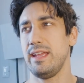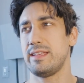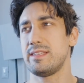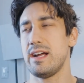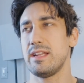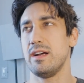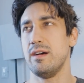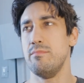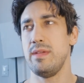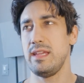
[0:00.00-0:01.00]
It's not
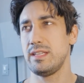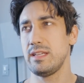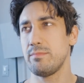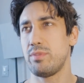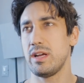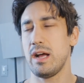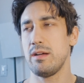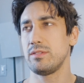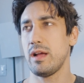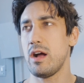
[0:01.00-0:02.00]
amazing, but